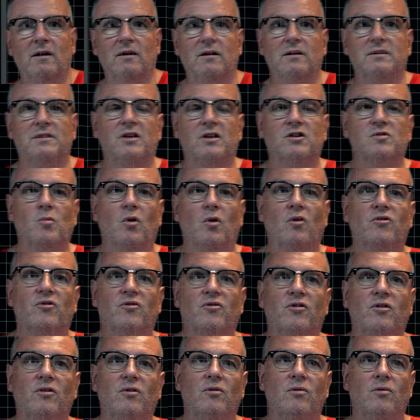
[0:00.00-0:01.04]
Desmos
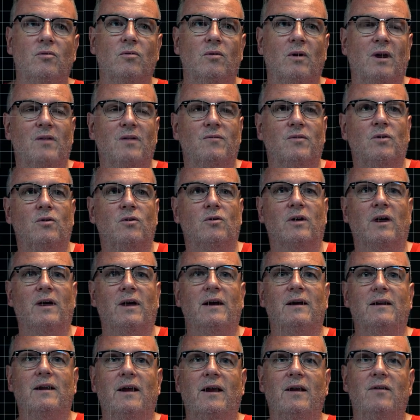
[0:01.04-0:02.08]
to have a look
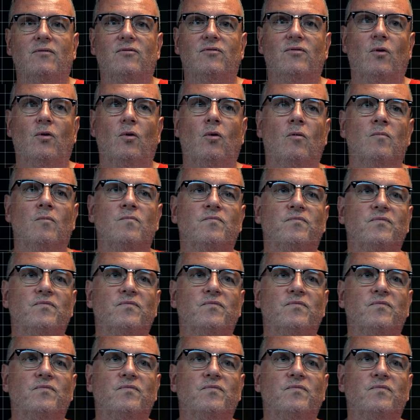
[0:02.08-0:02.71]
at F4.